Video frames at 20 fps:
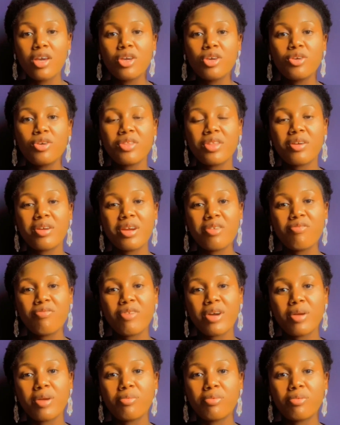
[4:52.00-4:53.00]
Uterine
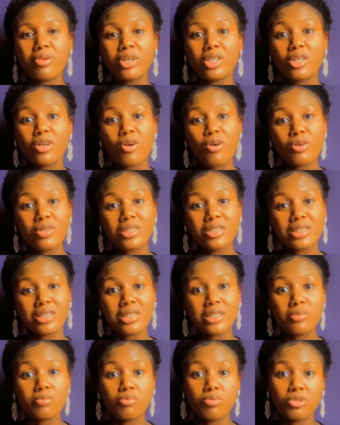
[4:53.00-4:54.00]
fibroid
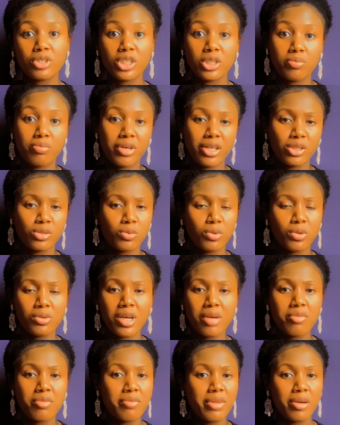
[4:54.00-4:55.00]
causes breech birth. What do
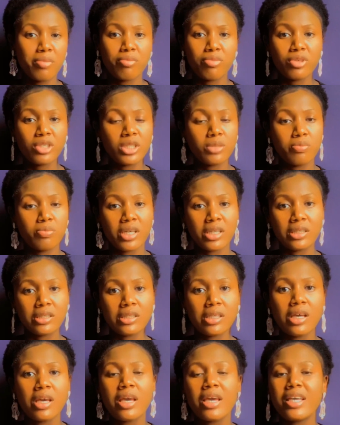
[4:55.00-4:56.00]
I mean by breech
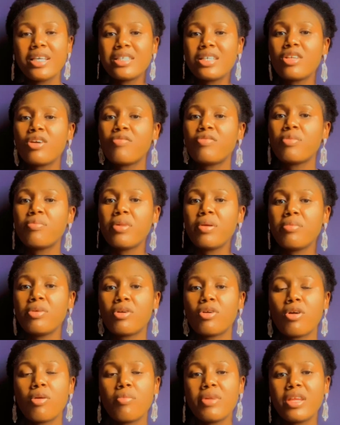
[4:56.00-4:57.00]
birth? Instead of the baby
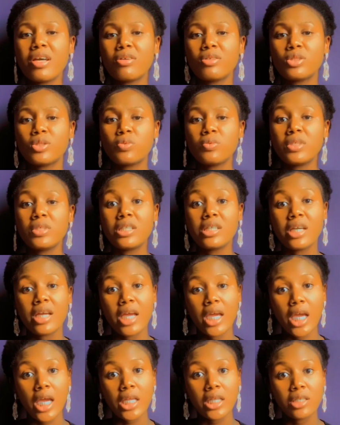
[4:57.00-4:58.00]
coming out with the
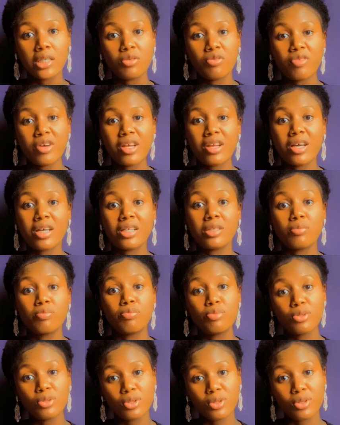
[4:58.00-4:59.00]
head, you find out that the
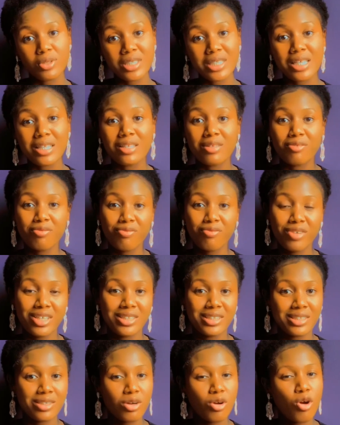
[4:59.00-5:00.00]
buttocks and the
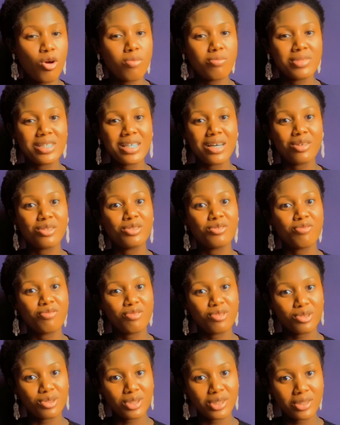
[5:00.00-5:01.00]
feet comes out
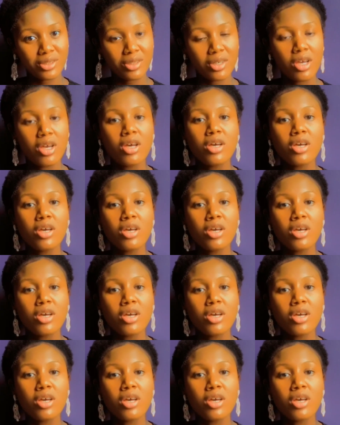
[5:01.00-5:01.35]
first.